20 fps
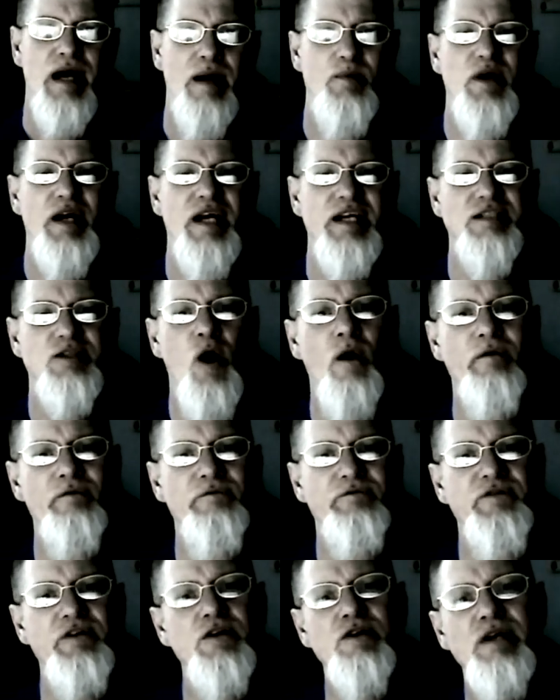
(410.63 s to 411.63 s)
And when I
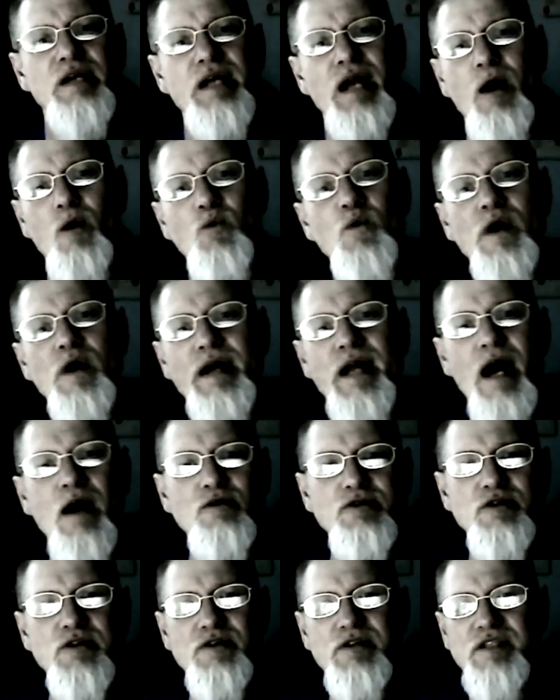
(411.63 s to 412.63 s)
don't feel good, I'll run
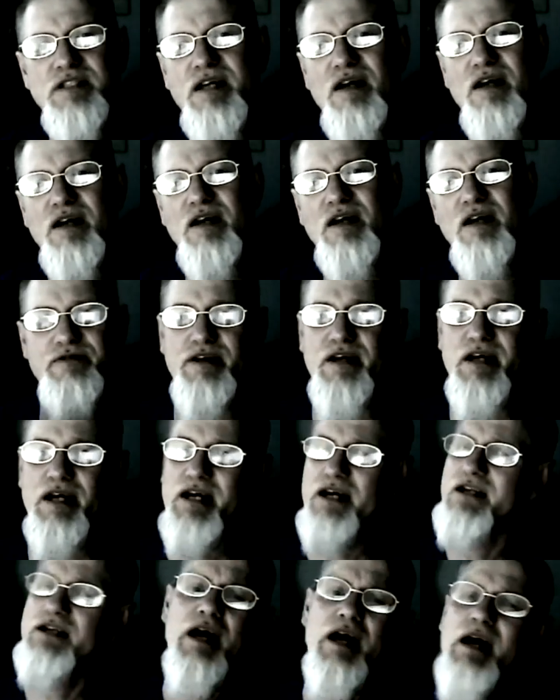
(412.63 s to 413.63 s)
out and do these other
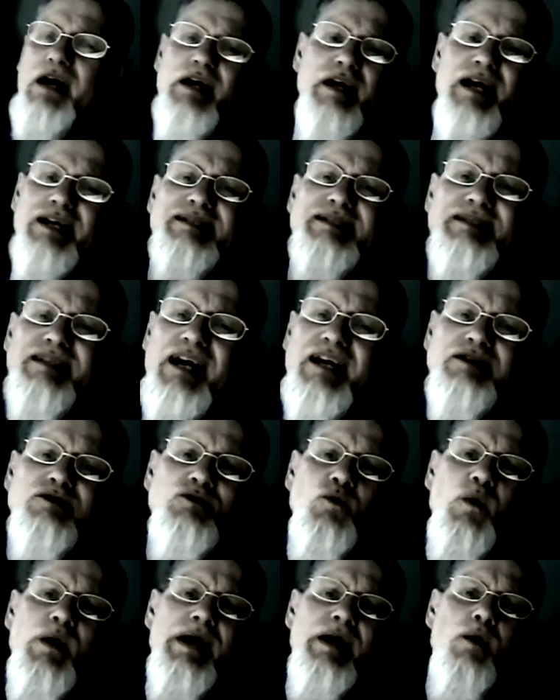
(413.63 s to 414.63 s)
things. That's not
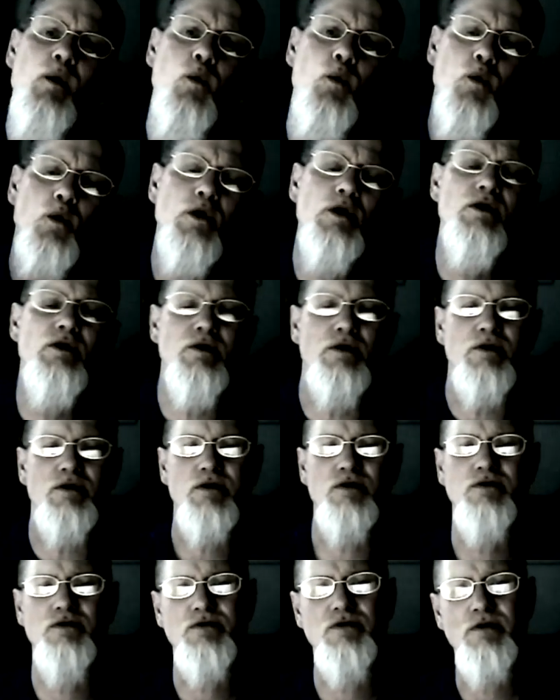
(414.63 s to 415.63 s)
the way it
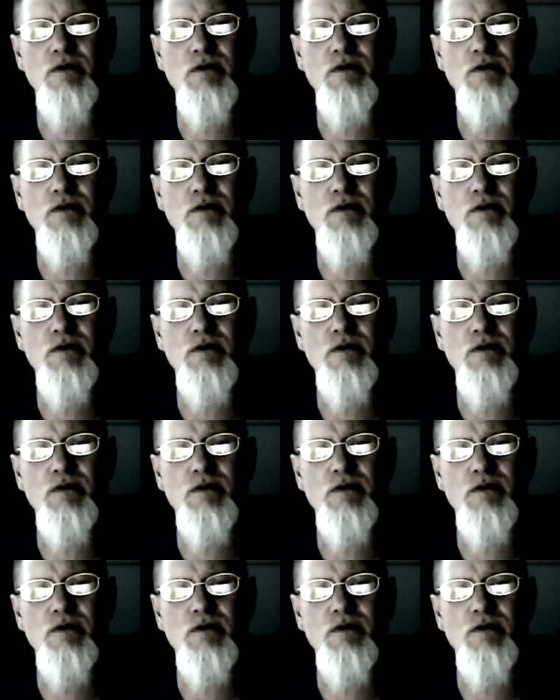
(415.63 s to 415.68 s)
works.